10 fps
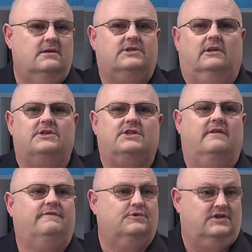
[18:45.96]
So let's say
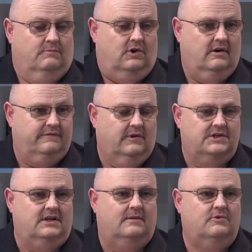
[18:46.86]
for tomorrow, for
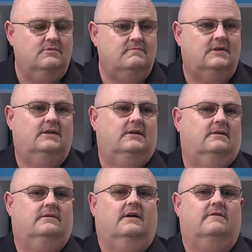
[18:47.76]
example,
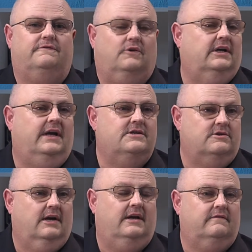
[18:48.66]
the fire
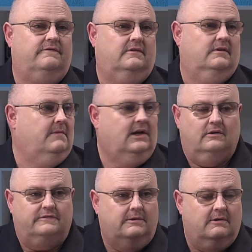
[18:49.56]
danger rating for the Mount
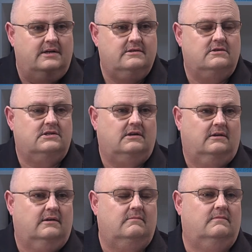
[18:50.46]
Lofty Ranges, so
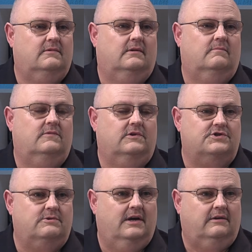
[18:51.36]
that the
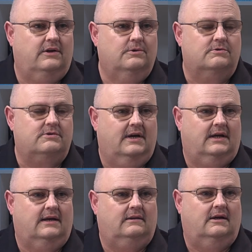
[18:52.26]
surrounding hills around
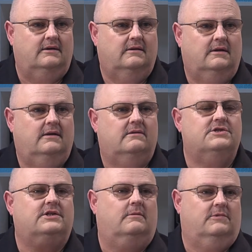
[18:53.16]
Adelaide,
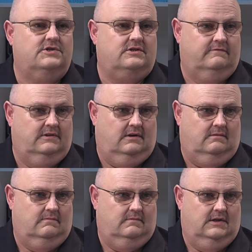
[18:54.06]
is going to be severe.
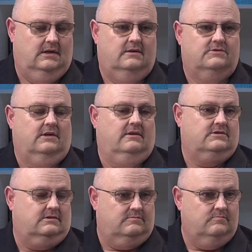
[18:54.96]
So
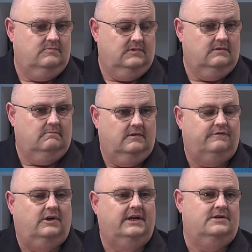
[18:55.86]
there's the
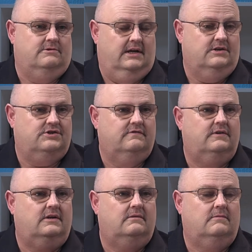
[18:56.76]
fire danger rating,
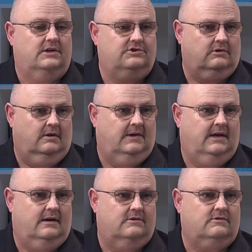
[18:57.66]
severe, extreme and
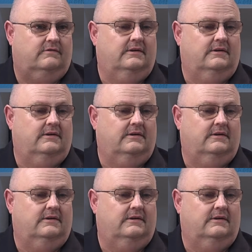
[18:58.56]
catastrophic.